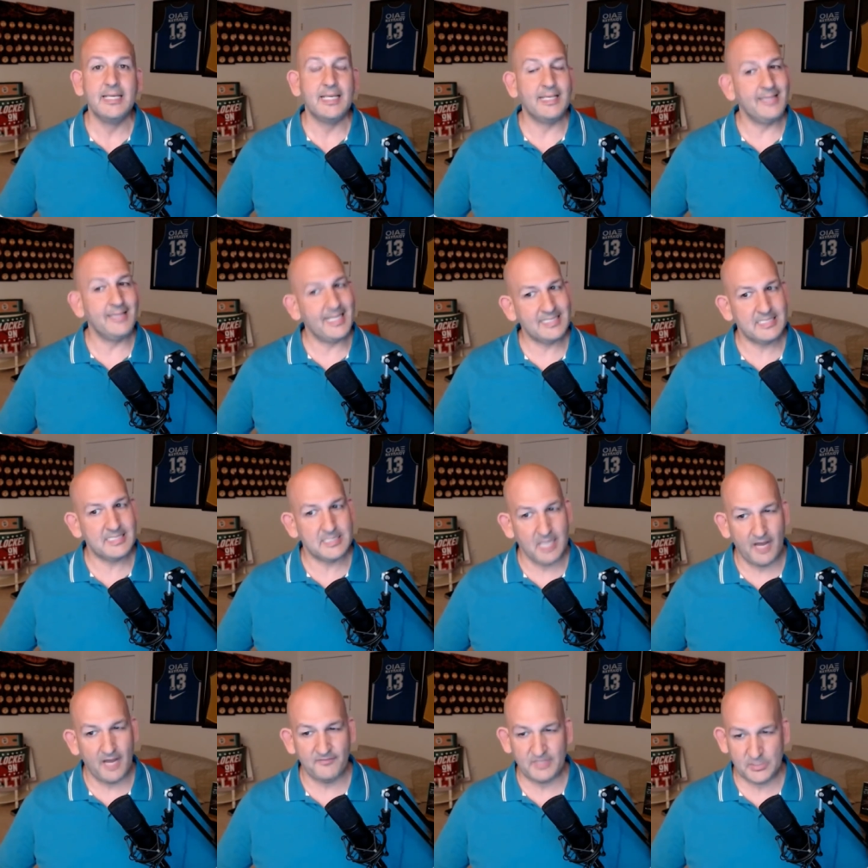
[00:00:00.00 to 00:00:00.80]
And that's
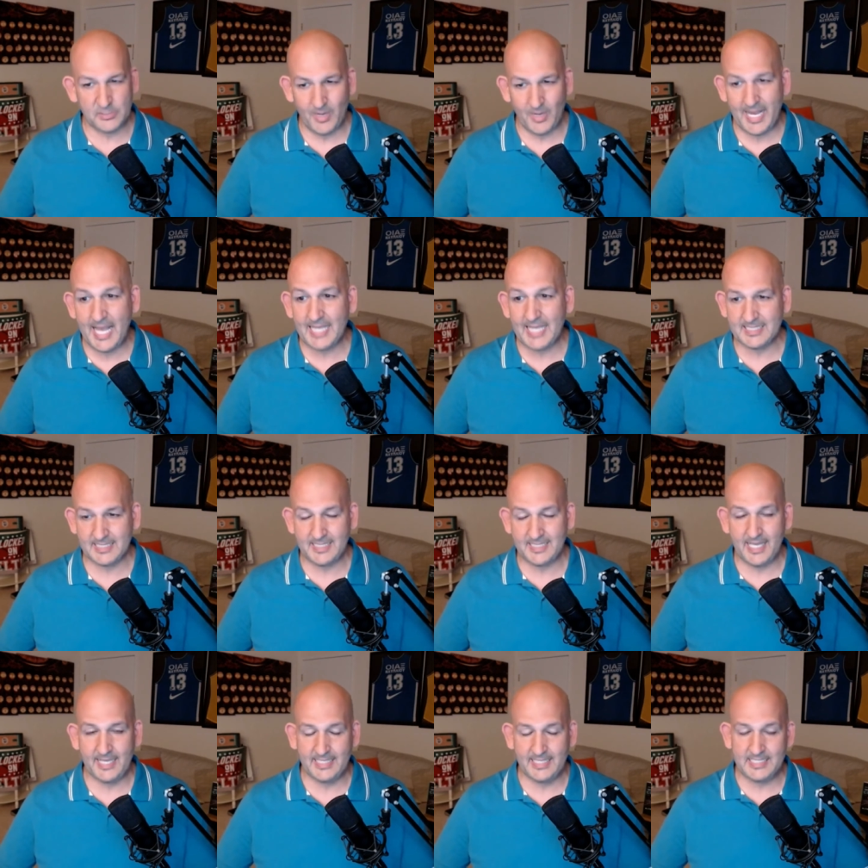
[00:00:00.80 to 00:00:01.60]
tough. That's why I
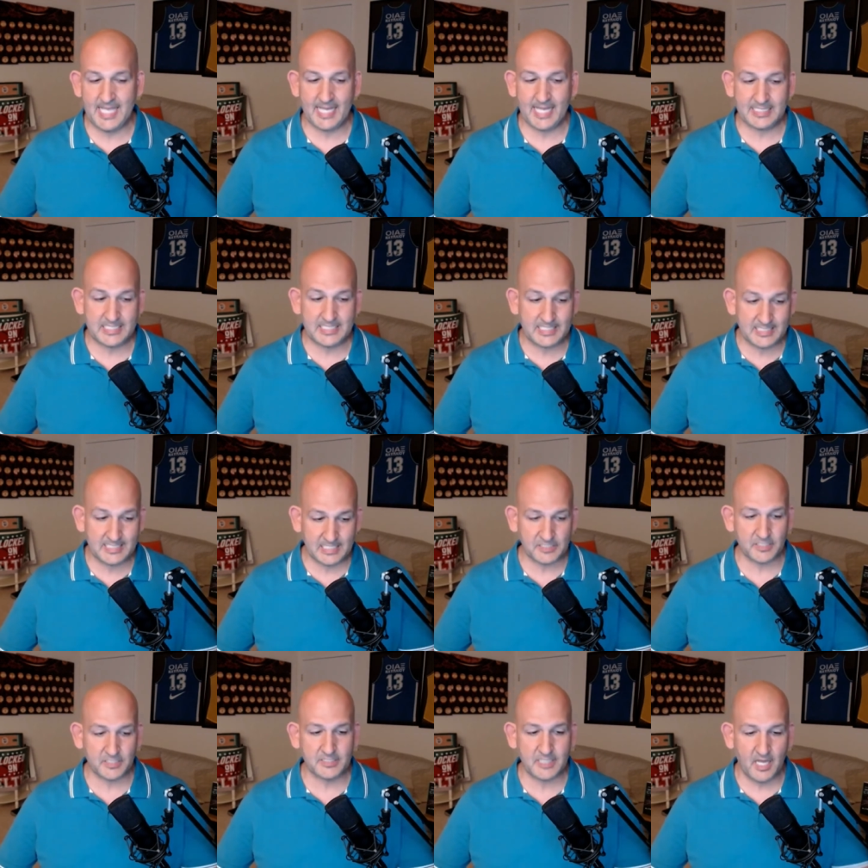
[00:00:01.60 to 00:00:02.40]
hesitate. He's had
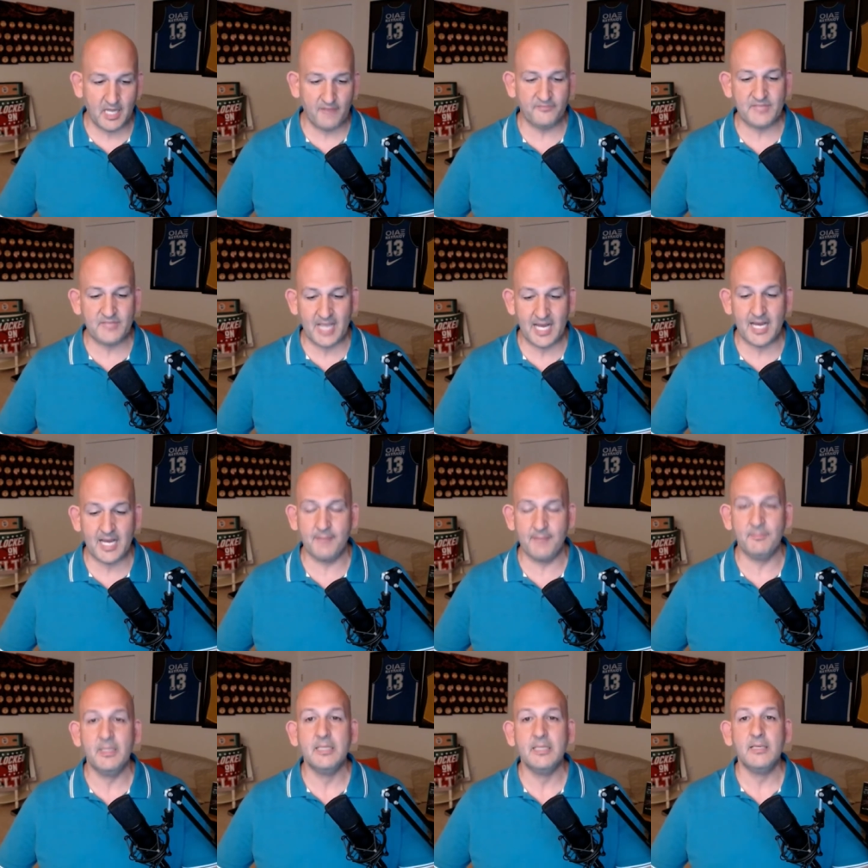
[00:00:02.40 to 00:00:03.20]
such a tough
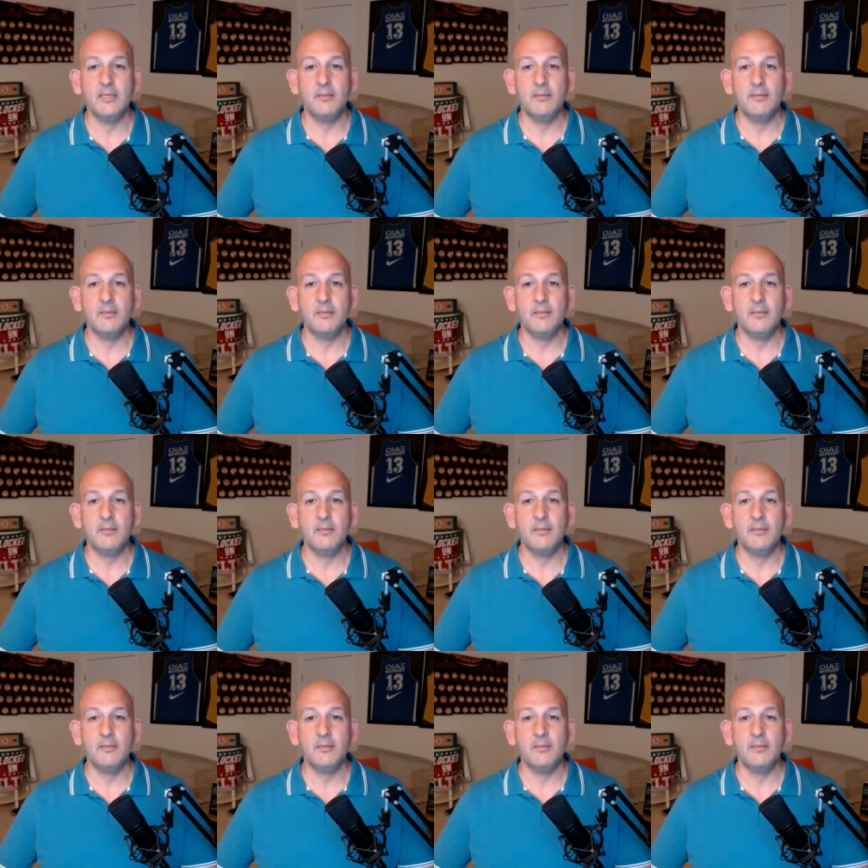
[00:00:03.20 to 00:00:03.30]
time,